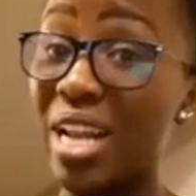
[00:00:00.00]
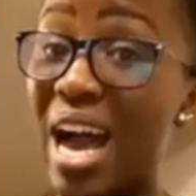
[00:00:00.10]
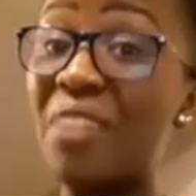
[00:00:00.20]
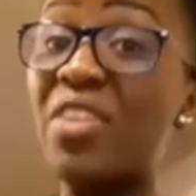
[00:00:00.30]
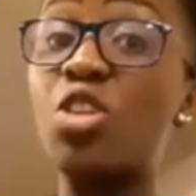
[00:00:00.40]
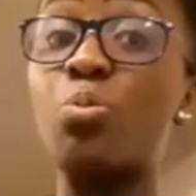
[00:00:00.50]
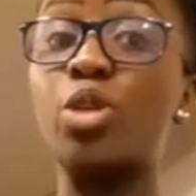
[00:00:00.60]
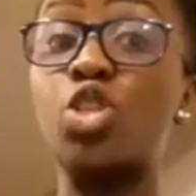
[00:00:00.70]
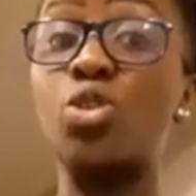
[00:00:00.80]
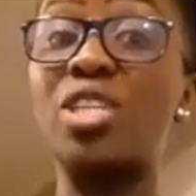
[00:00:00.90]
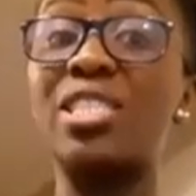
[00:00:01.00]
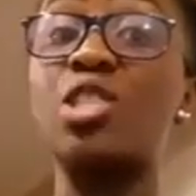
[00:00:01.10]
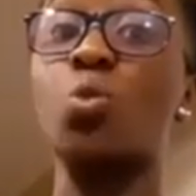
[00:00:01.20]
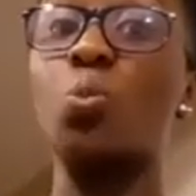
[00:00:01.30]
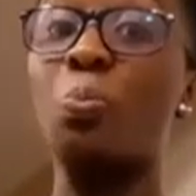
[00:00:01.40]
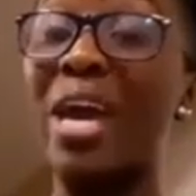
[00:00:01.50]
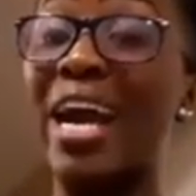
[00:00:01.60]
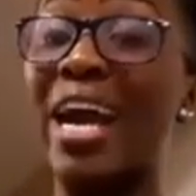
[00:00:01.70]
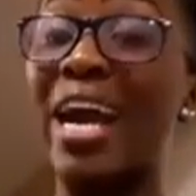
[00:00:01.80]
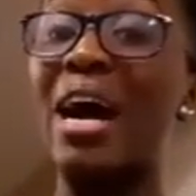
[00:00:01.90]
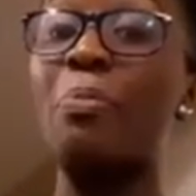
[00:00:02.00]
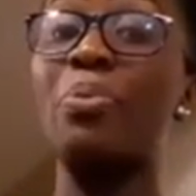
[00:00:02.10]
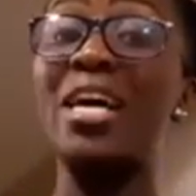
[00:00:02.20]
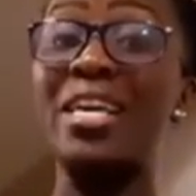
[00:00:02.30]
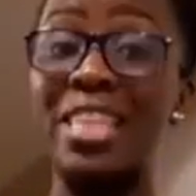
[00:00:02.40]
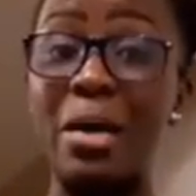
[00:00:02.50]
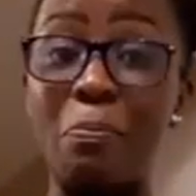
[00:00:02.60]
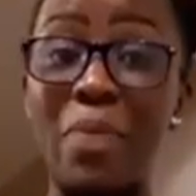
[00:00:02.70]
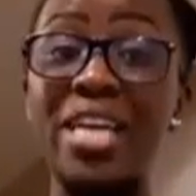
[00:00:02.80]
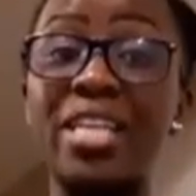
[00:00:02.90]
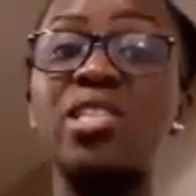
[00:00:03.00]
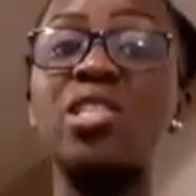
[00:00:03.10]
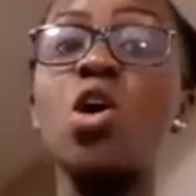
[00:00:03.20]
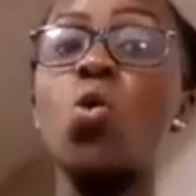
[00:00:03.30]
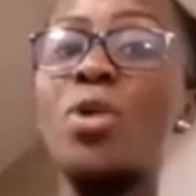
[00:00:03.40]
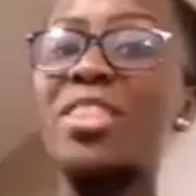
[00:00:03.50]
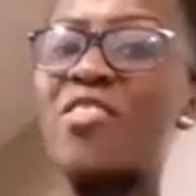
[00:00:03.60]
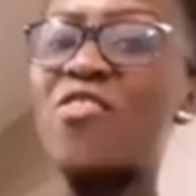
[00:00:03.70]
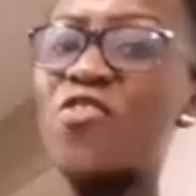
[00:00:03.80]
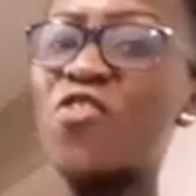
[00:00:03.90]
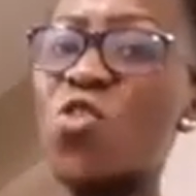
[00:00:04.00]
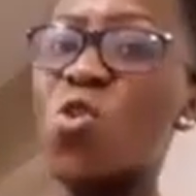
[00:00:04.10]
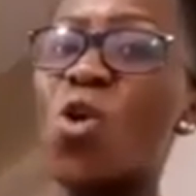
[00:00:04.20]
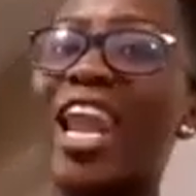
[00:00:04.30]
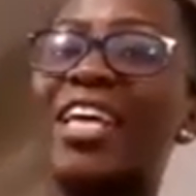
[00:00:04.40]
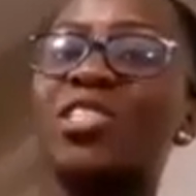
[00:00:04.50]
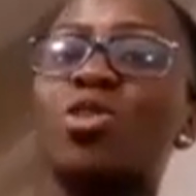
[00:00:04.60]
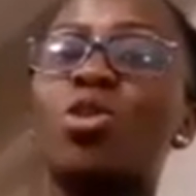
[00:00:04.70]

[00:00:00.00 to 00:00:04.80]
have an opportunity to make up their minds with the fullest